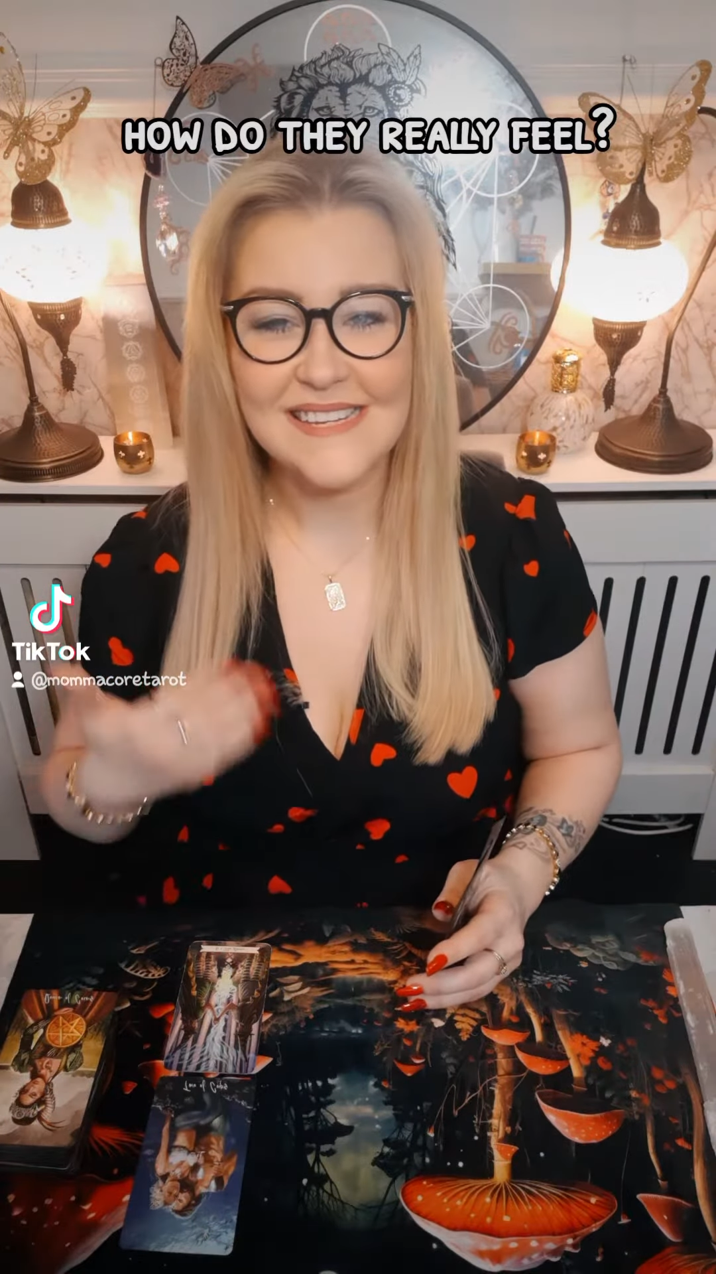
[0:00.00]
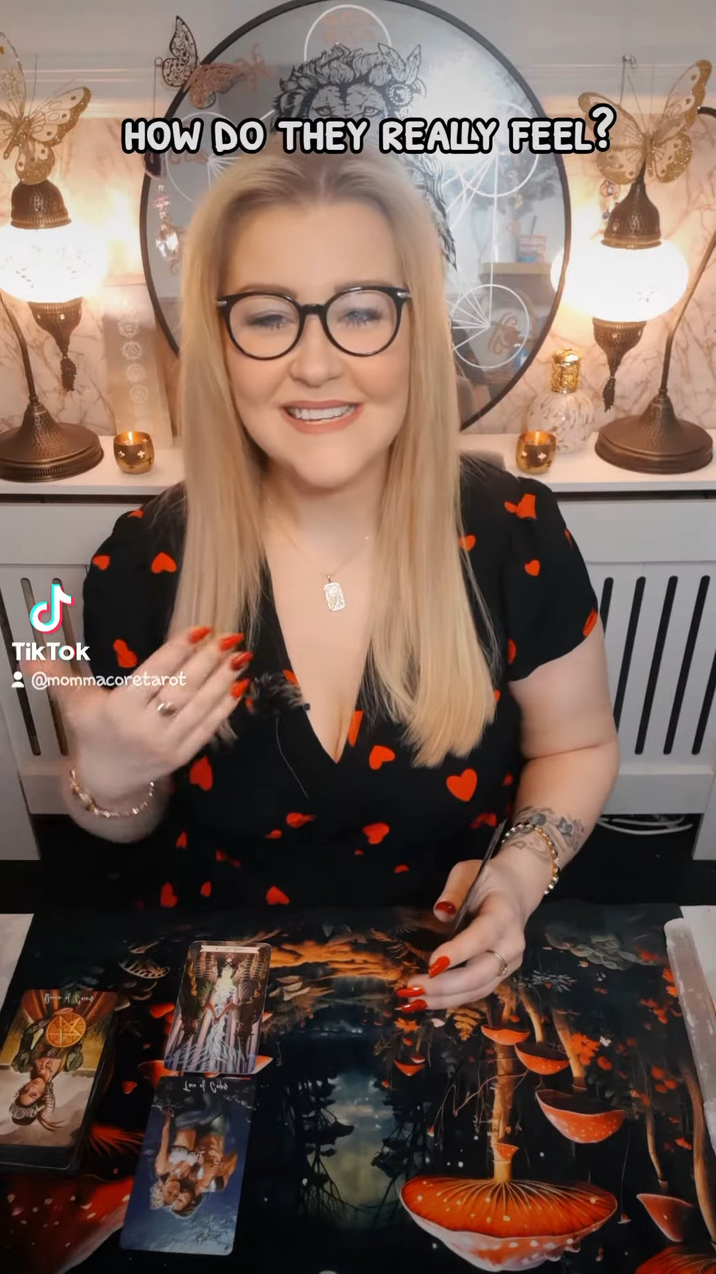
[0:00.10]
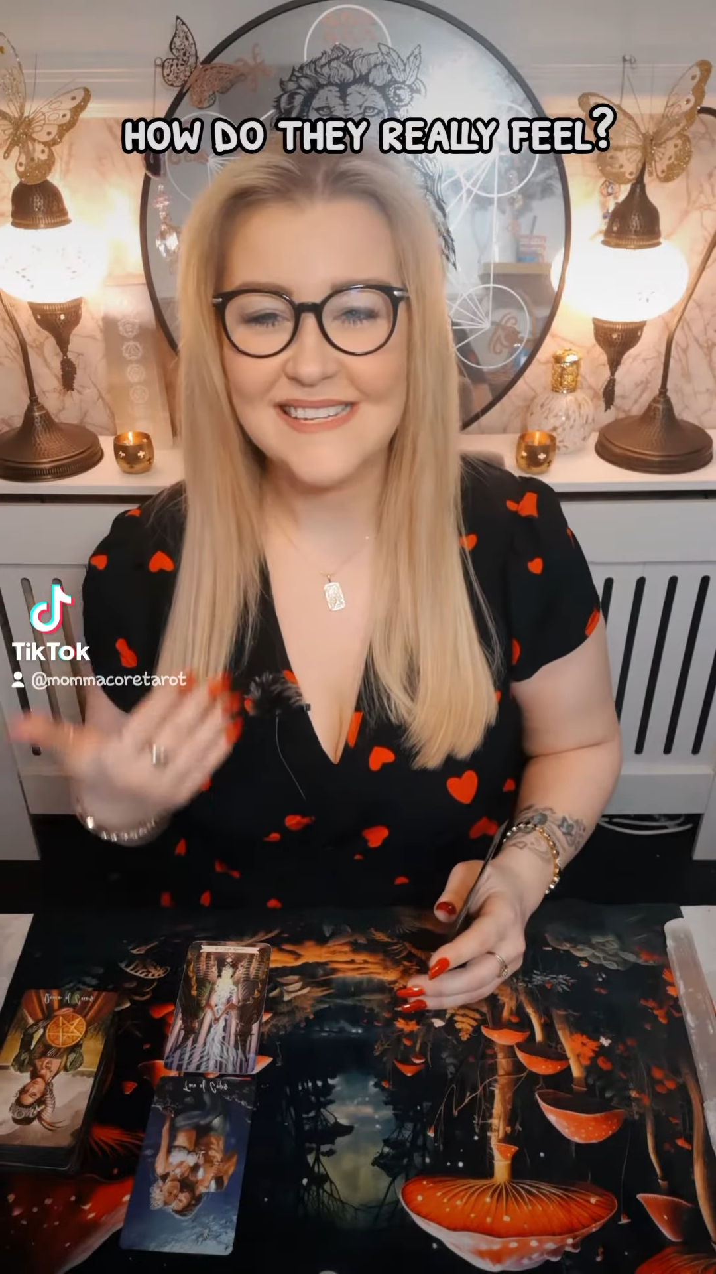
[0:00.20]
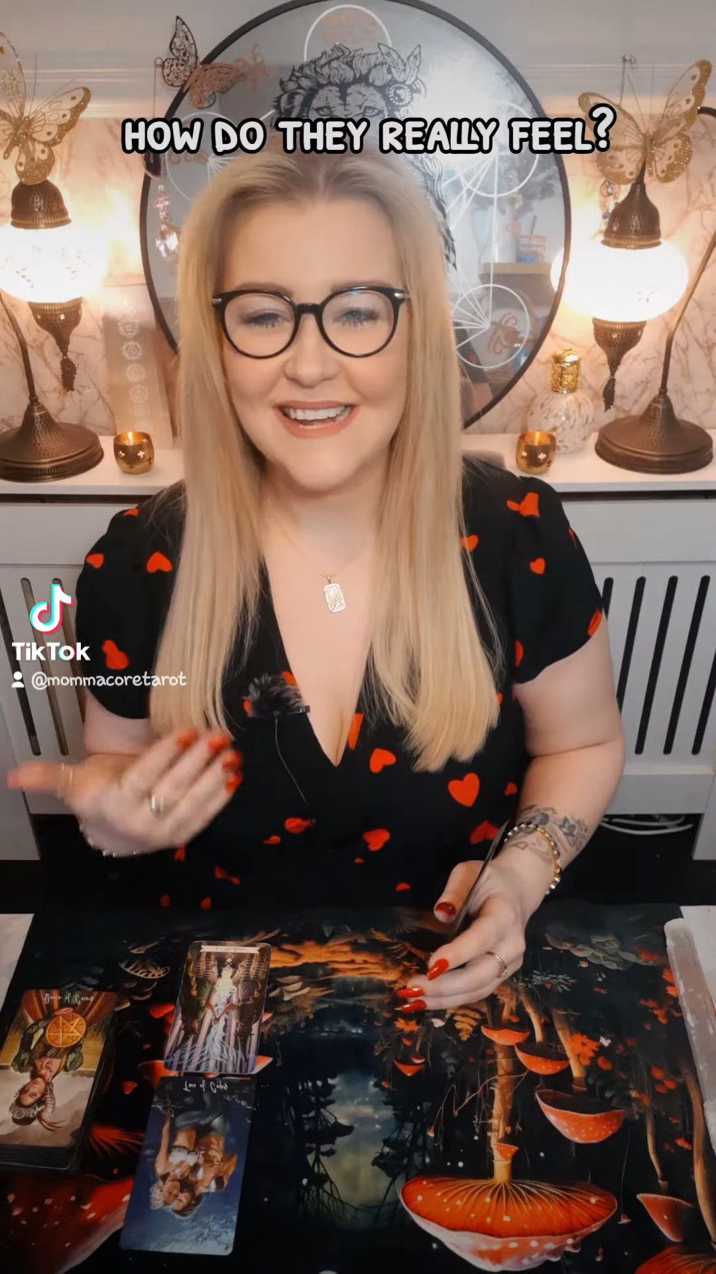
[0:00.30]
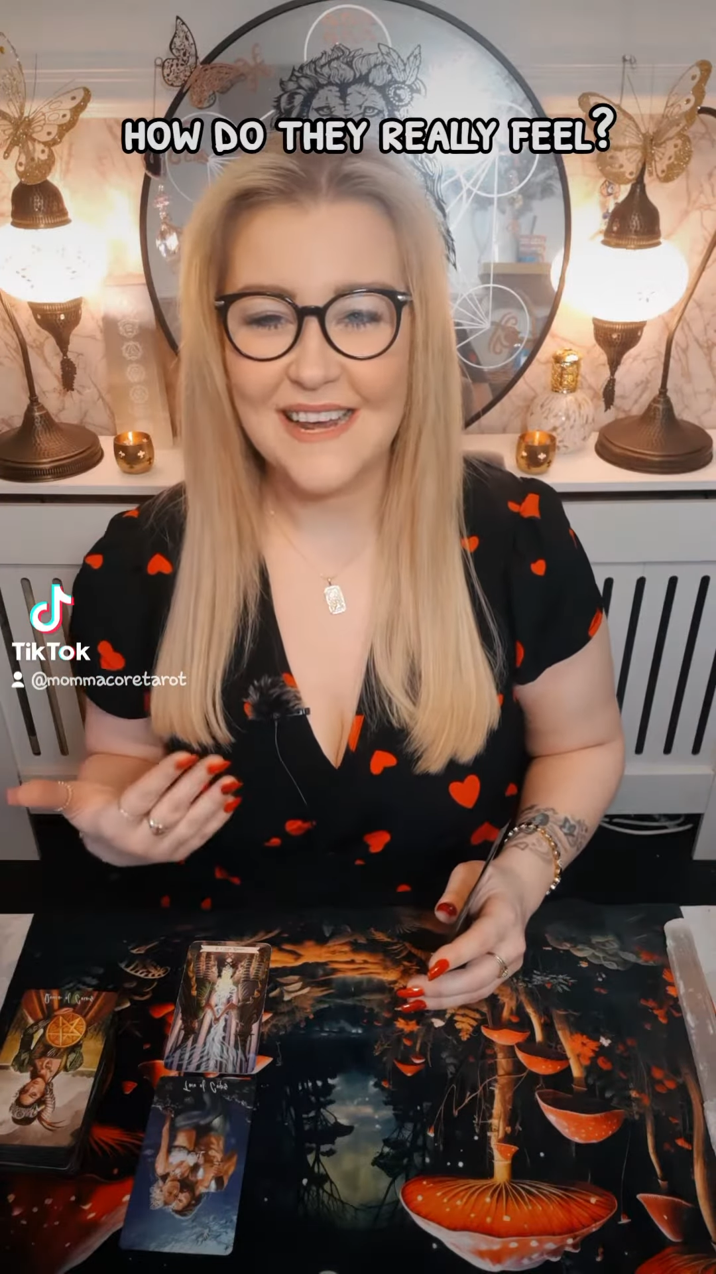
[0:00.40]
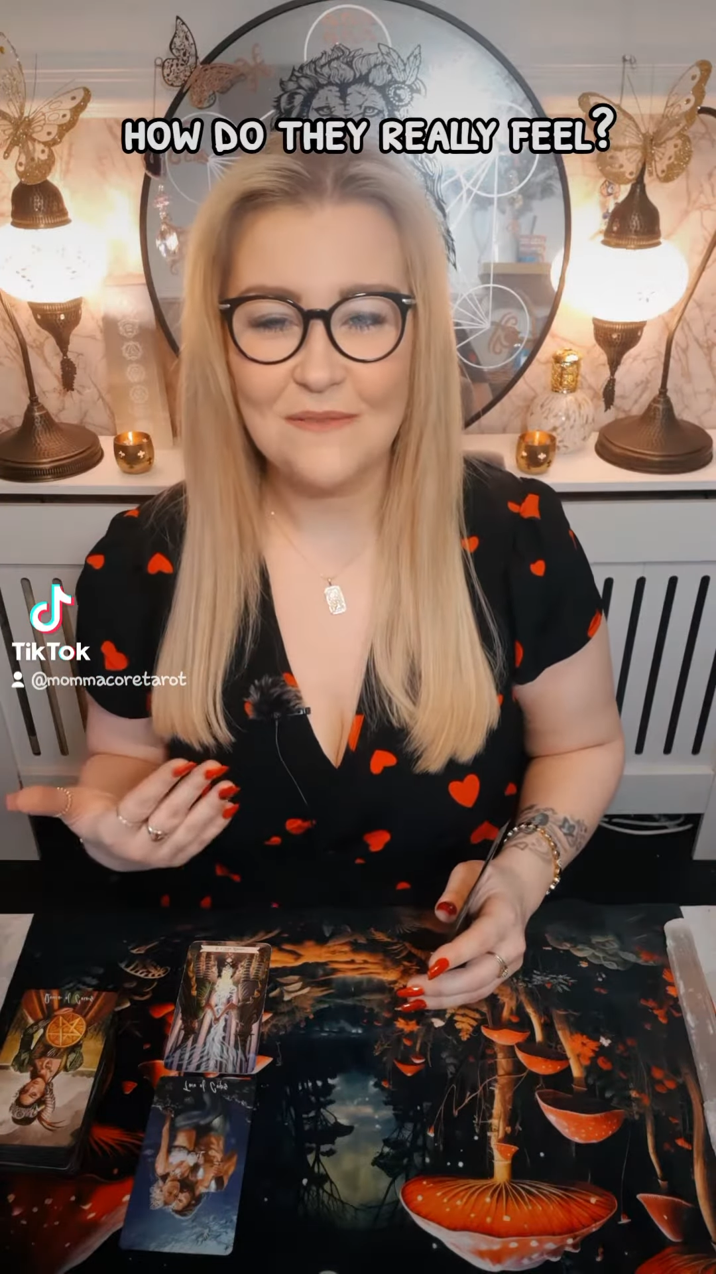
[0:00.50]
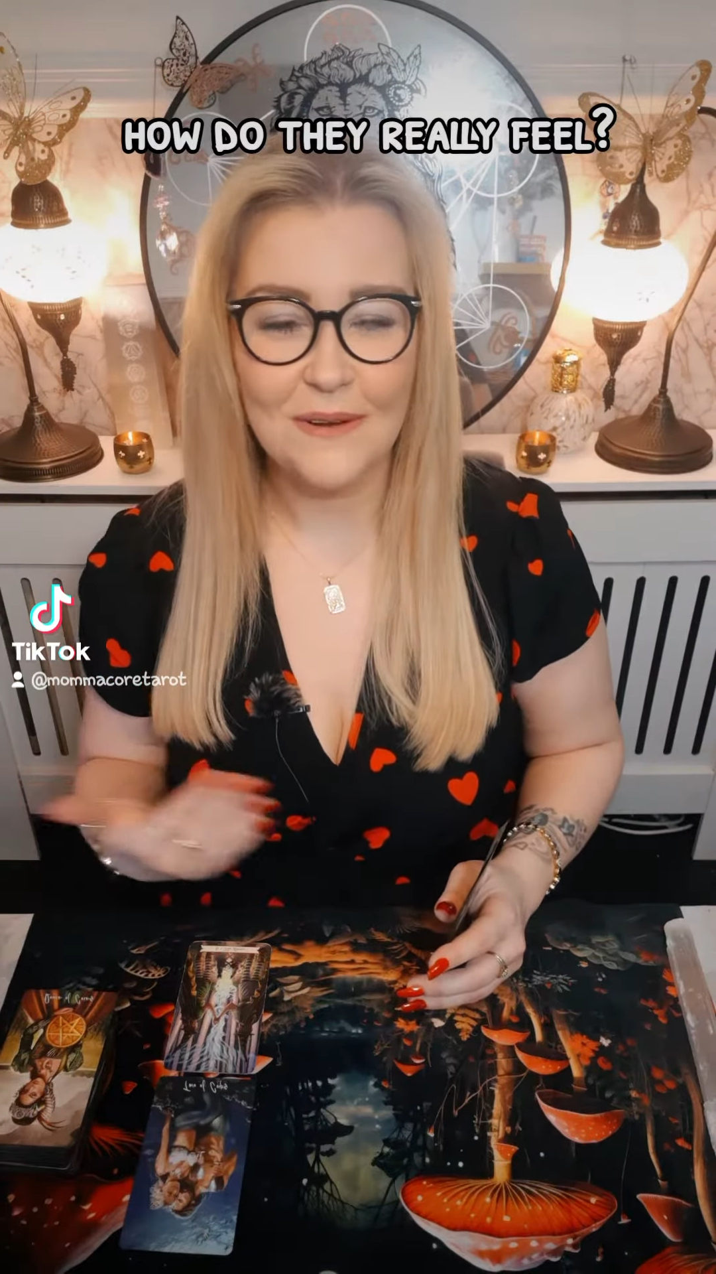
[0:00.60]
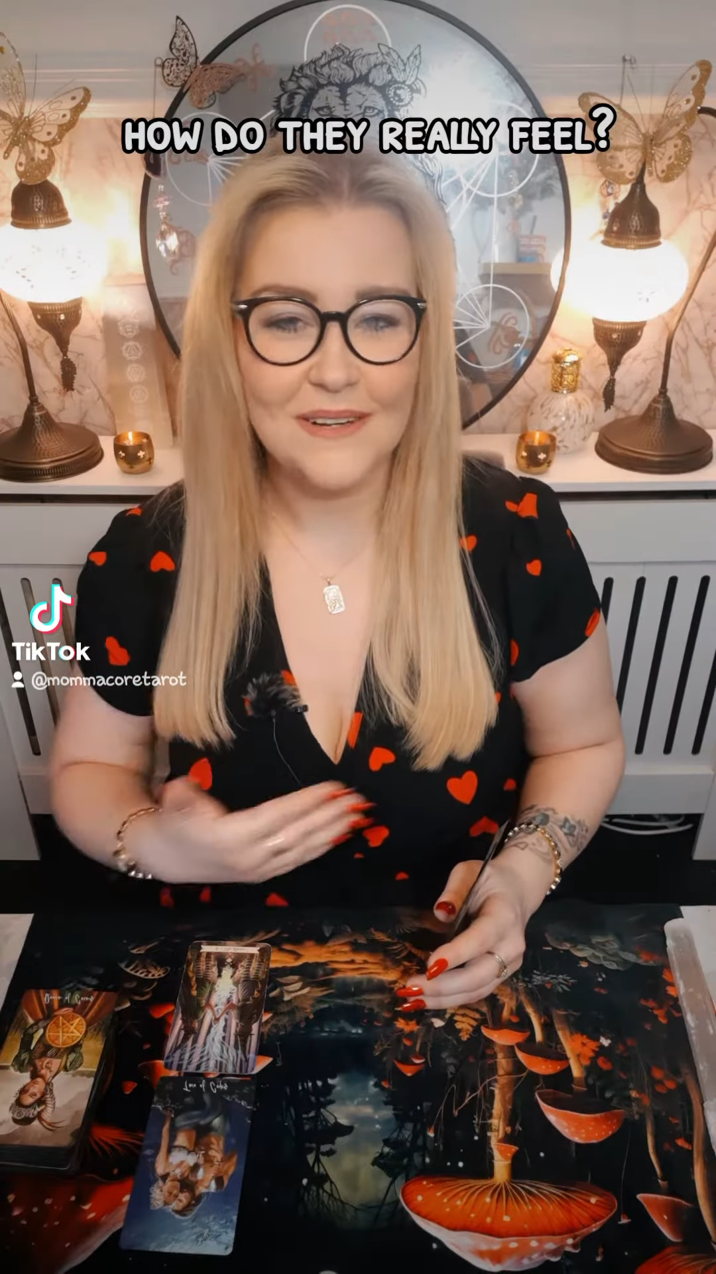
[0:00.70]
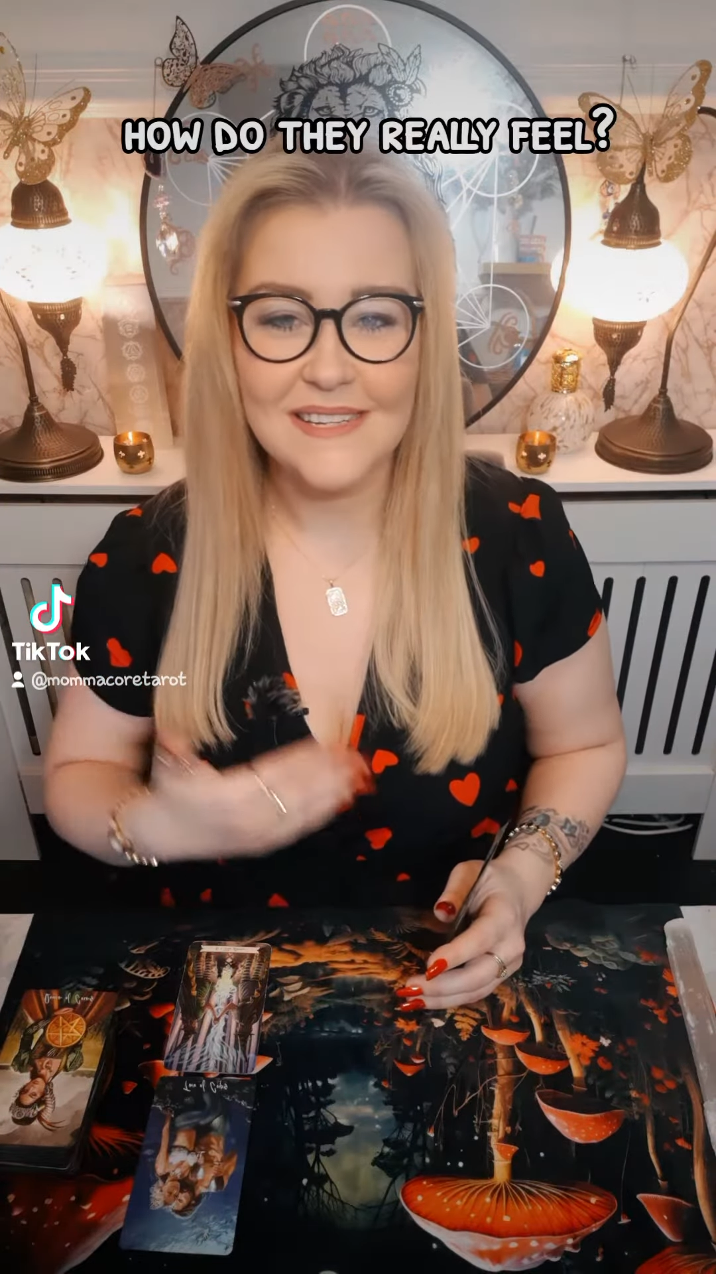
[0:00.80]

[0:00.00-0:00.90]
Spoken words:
stable,